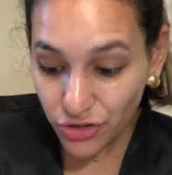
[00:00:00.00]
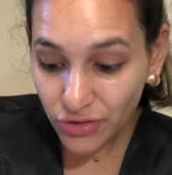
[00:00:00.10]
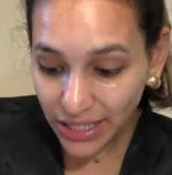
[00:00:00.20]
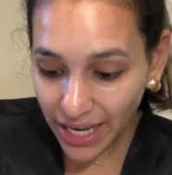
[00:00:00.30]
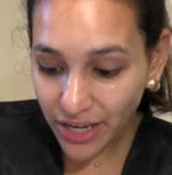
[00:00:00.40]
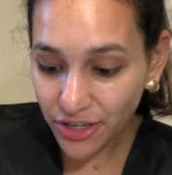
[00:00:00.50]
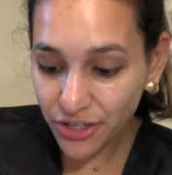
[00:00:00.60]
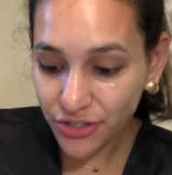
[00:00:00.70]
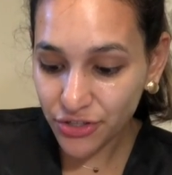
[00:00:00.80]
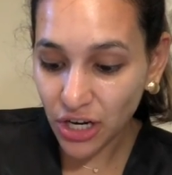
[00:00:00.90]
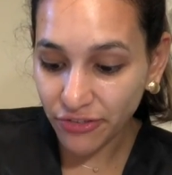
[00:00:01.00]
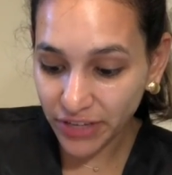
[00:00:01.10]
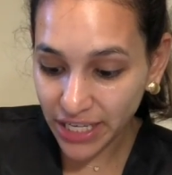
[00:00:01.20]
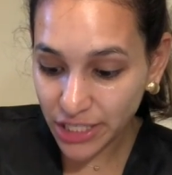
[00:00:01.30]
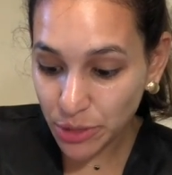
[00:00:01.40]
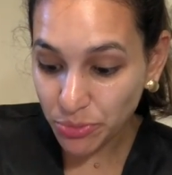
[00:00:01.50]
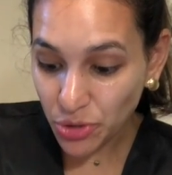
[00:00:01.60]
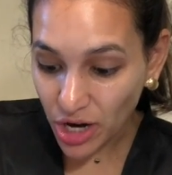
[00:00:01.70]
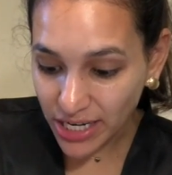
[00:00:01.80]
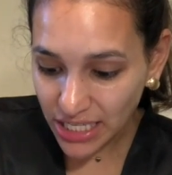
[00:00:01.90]
layers of each
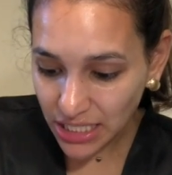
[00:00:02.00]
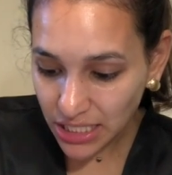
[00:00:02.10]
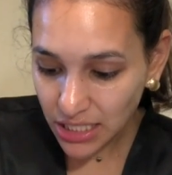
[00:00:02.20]
product.